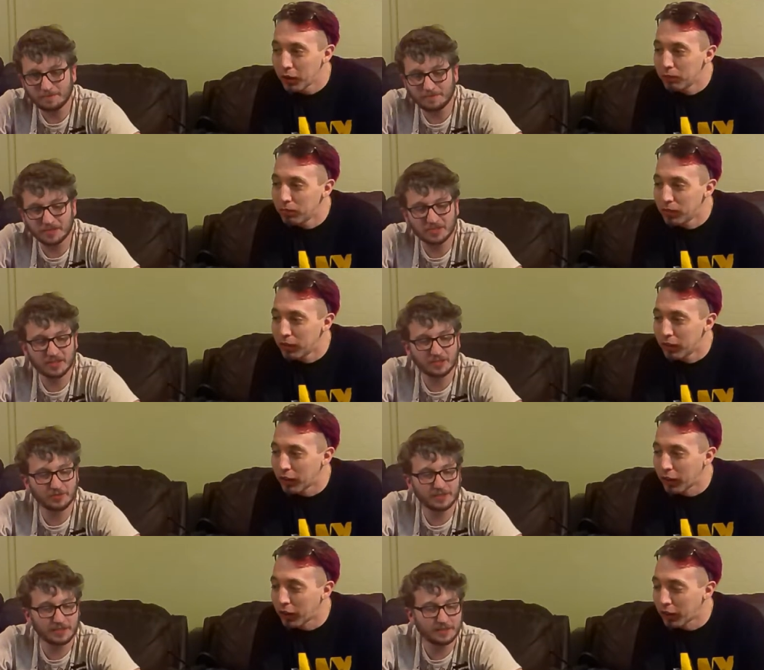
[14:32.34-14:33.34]
Speaker 1: This is like
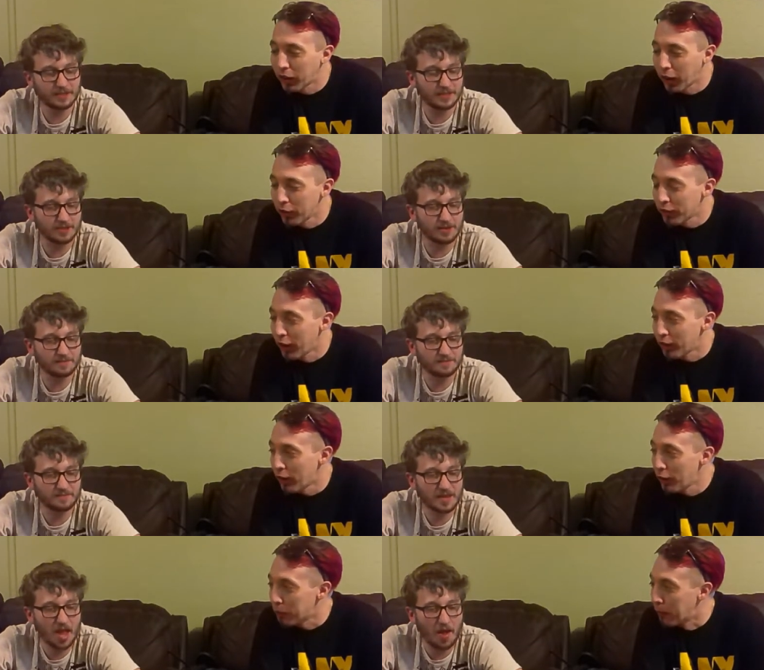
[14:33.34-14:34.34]
drinking.
Speaker 2: Can't say it
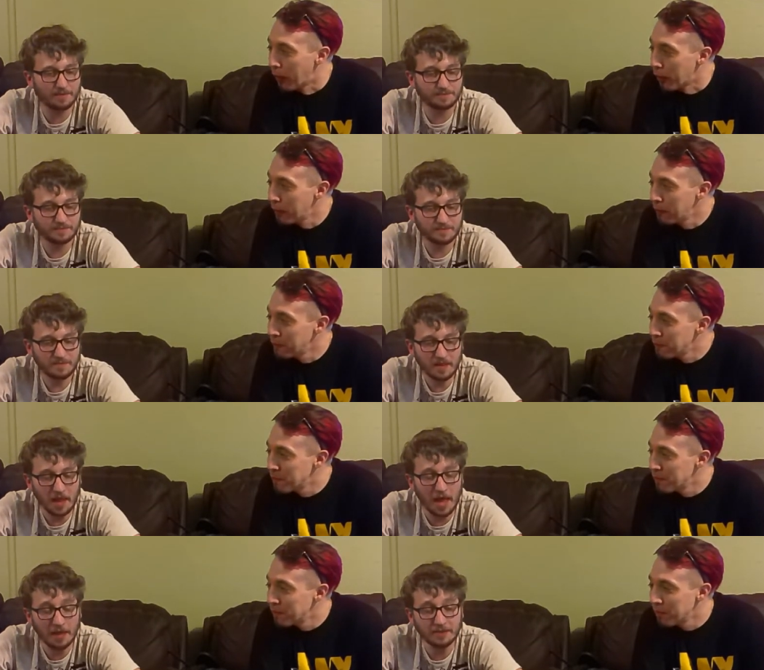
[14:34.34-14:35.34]
tastes better.
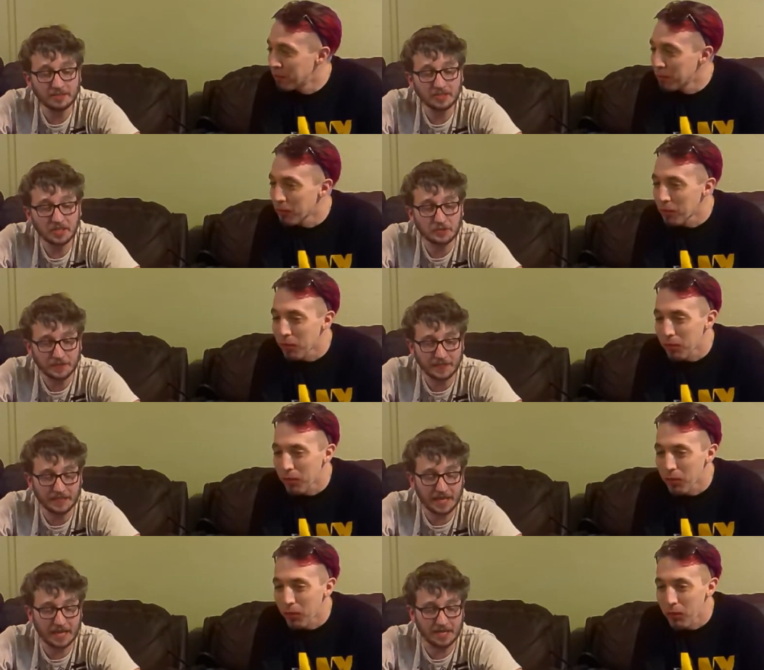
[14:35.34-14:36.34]
Speaker 1: I, this is like
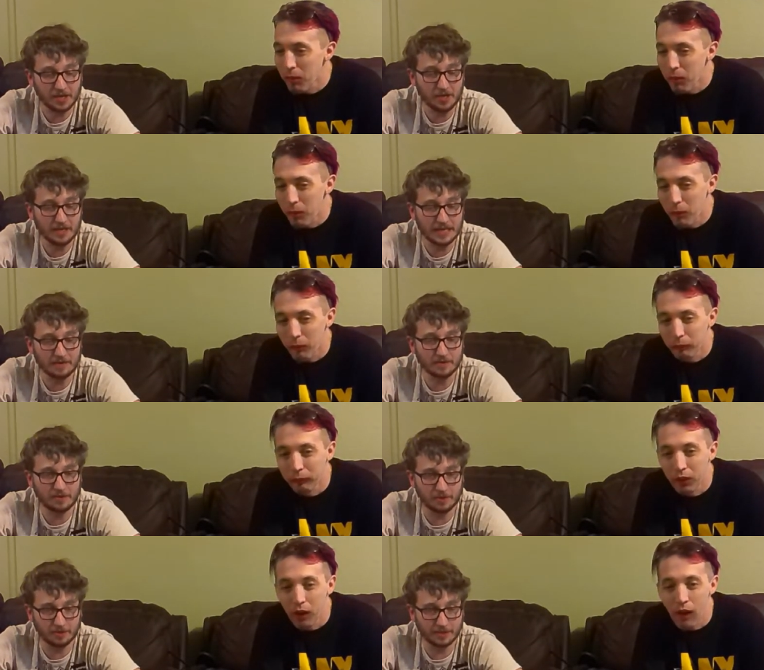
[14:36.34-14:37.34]
drinking a
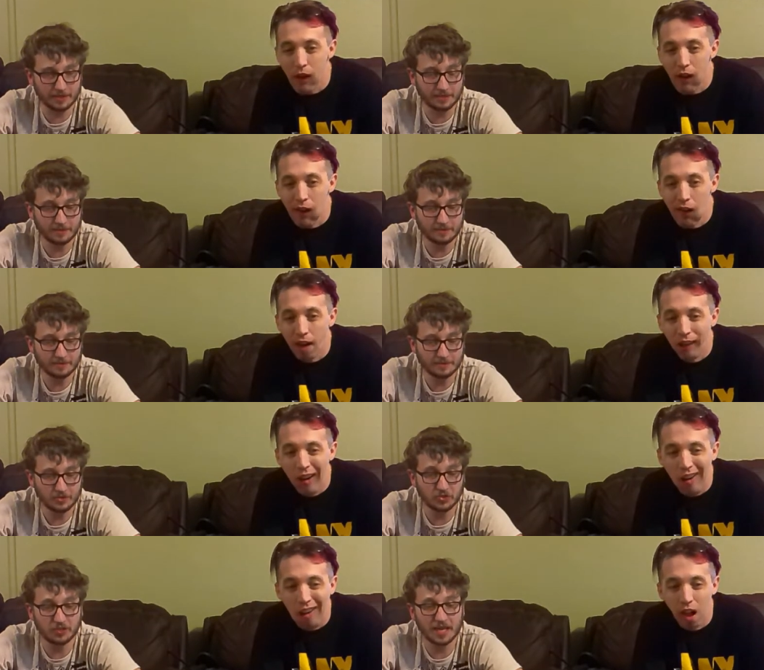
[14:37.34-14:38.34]
non-alcoholic.
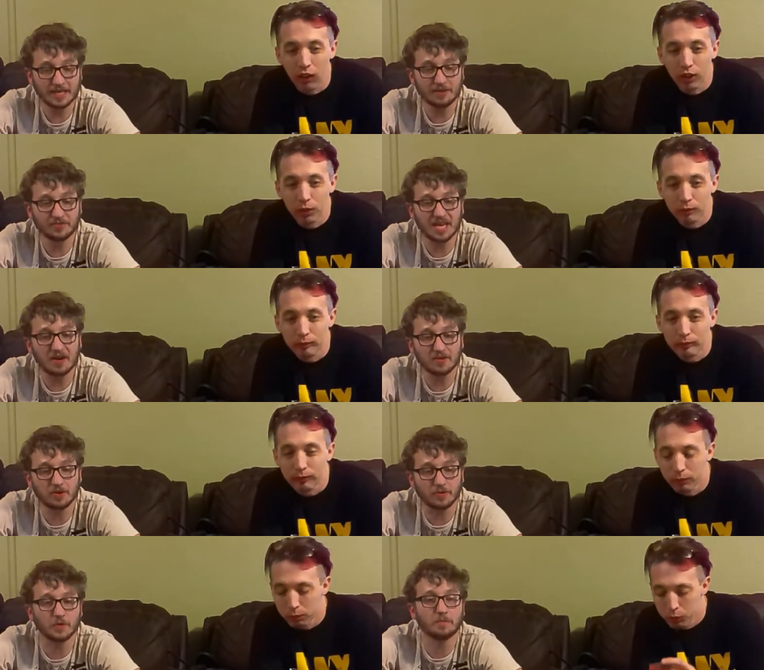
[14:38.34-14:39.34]
You take out the
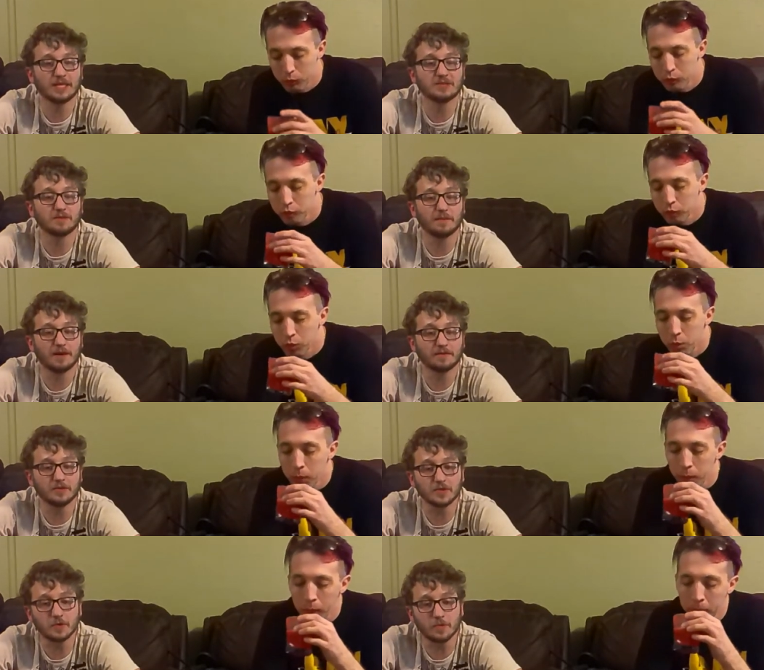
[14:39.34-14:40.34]
alcohol and replace it with Mountain
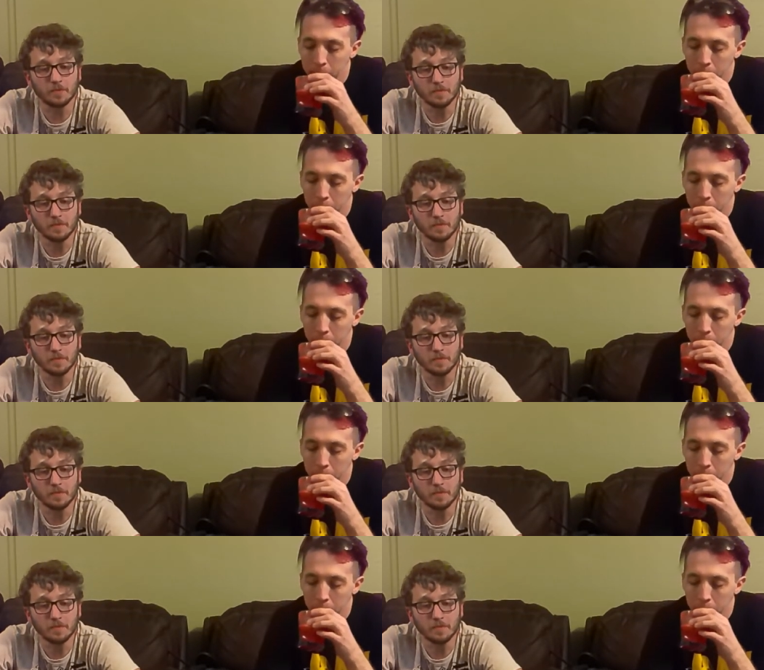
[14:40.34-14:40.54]
Dew.